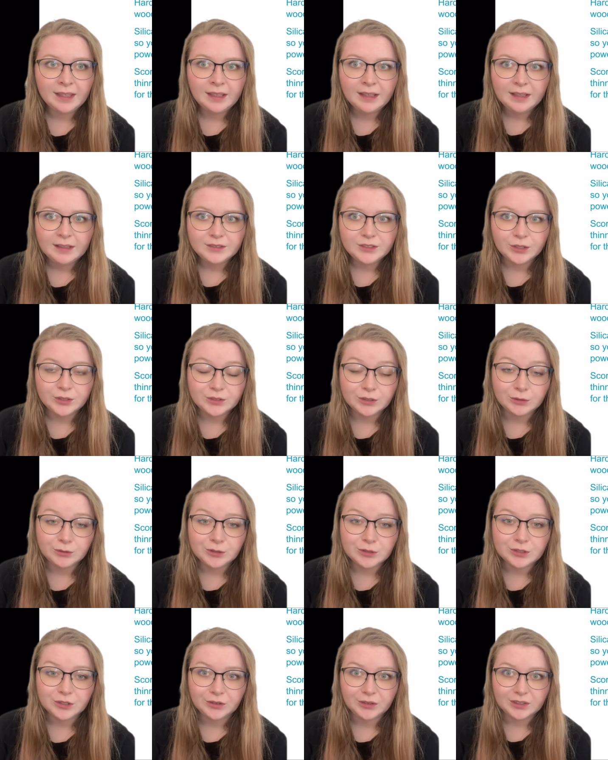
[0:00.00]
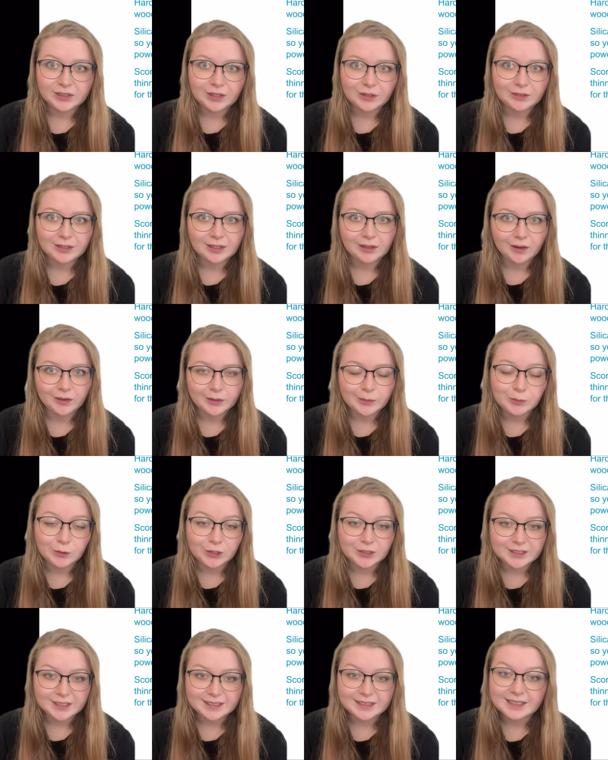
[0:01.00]
It's also crucial to note that Hardie
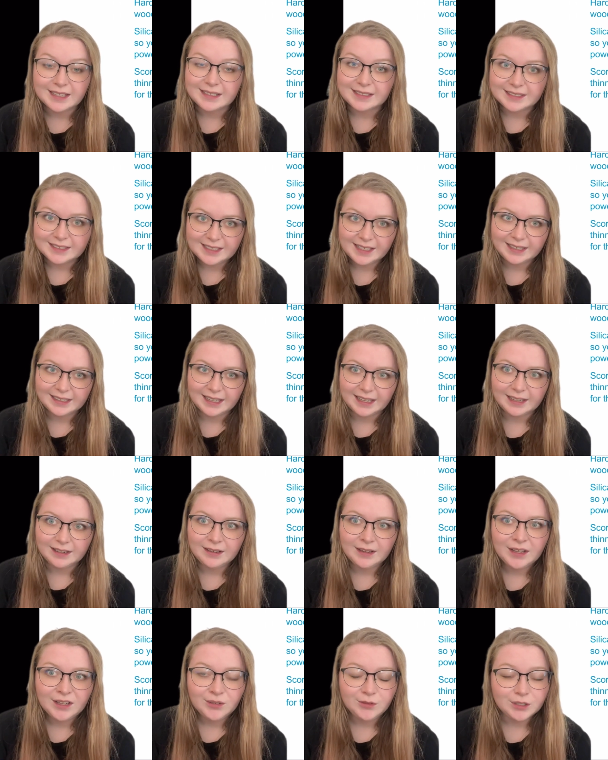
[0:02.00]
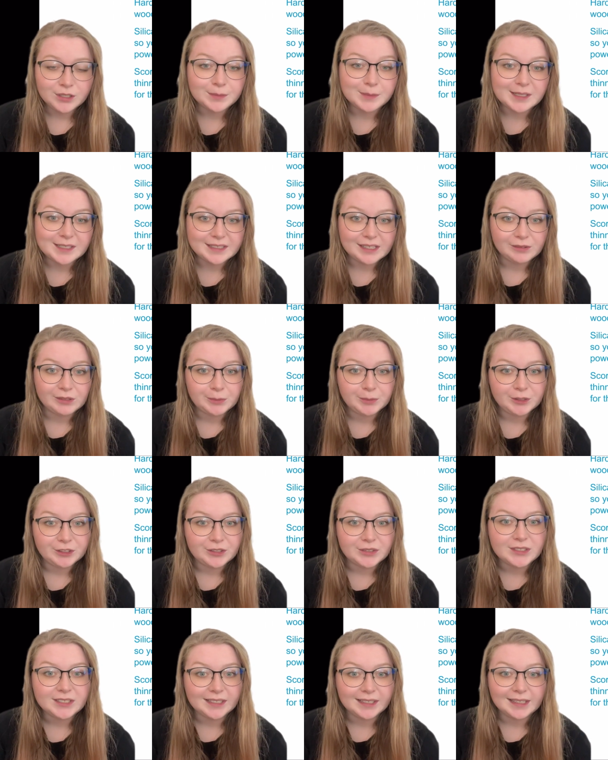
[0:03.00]
boards contain silicate, which means they will
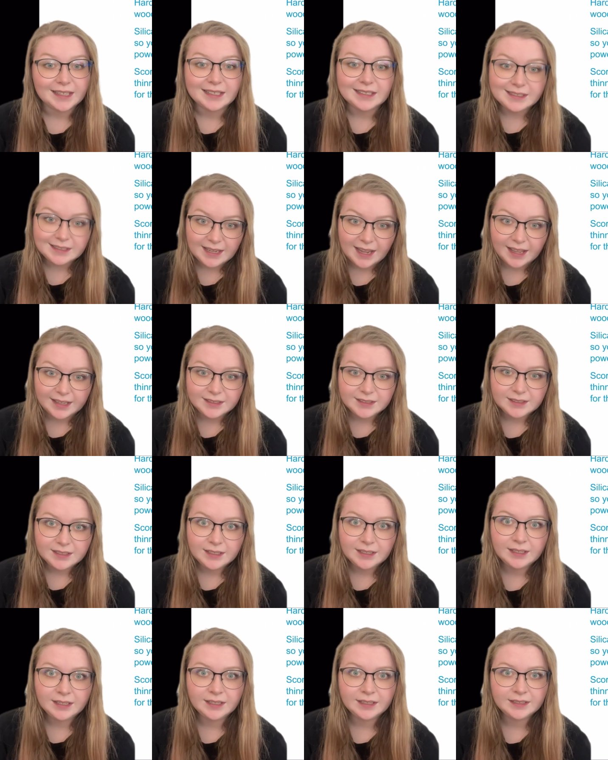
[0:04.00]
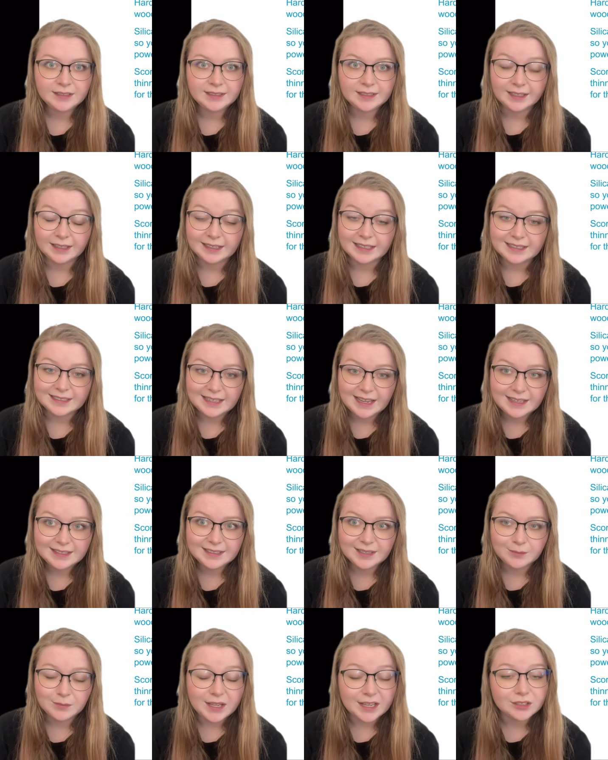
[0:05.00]
produce silicate dust. Silicate dust
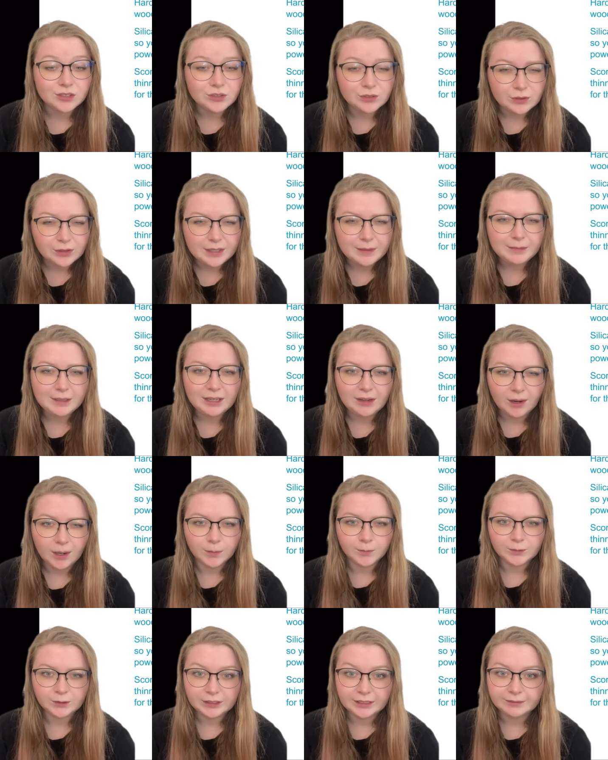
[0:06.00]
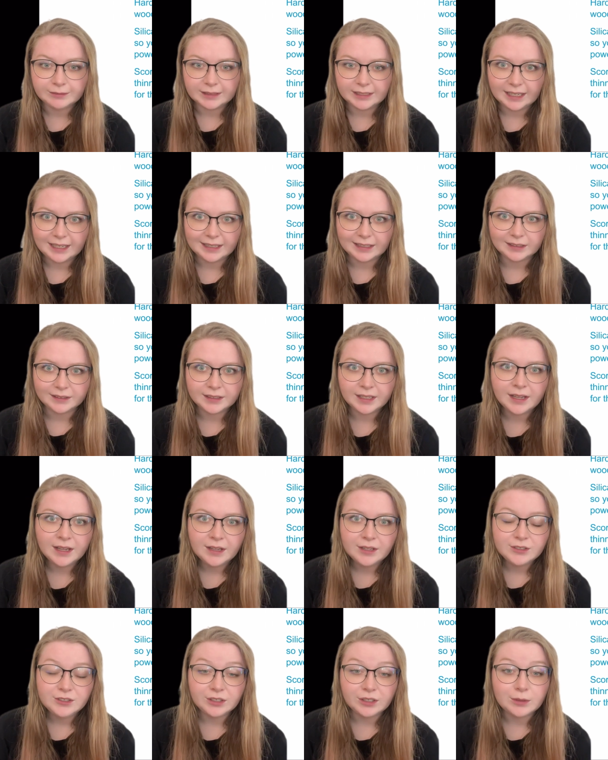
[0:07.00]
can be extremely harmful if inhaled,
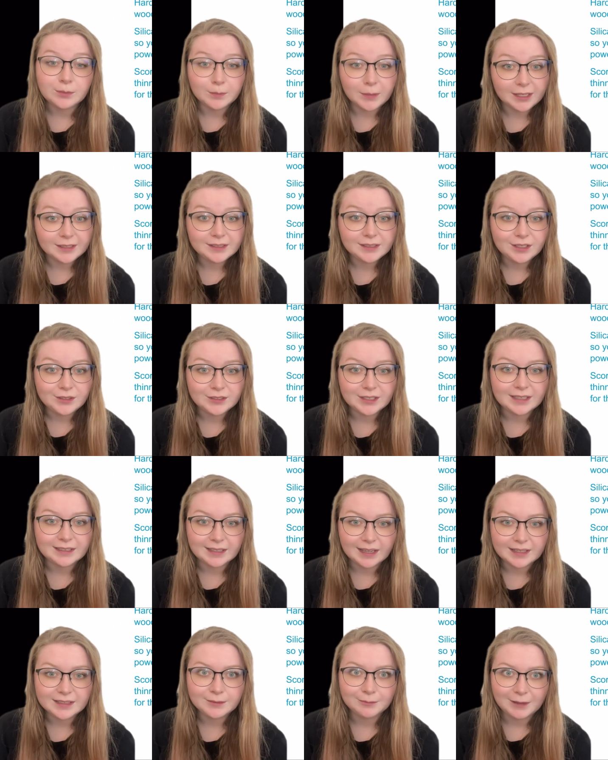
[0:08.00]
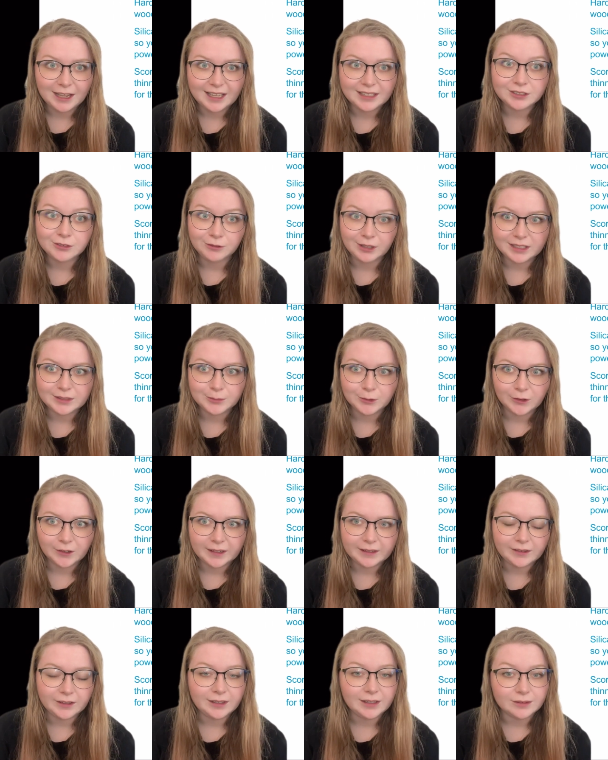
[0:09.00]
so you must use a dust mask
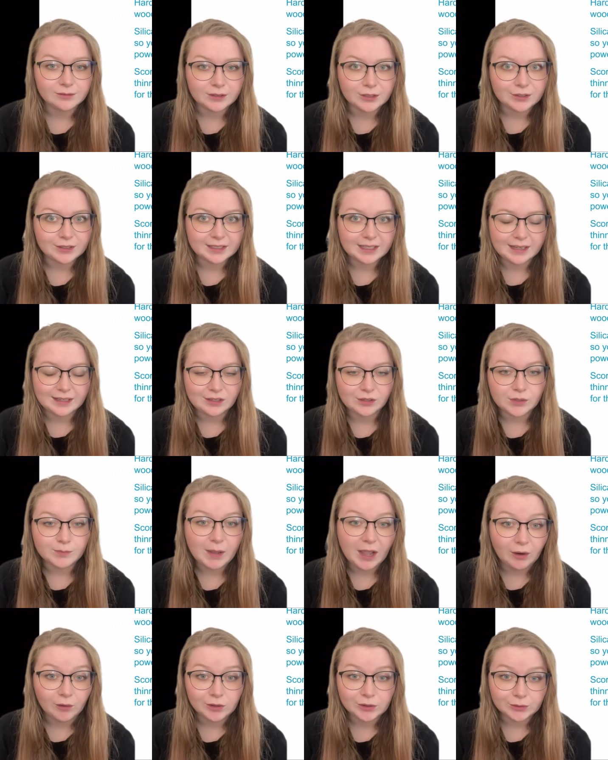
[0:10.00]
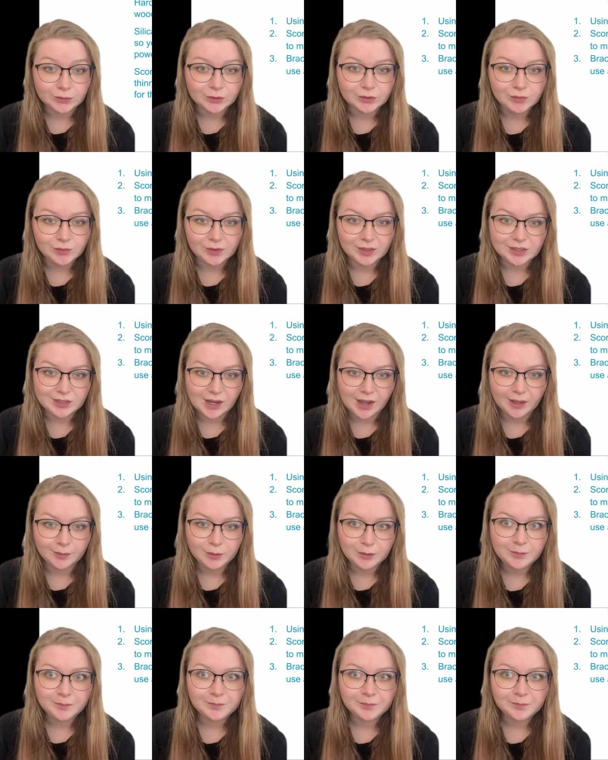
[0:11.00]
respirator if you intend to use power tools for the job.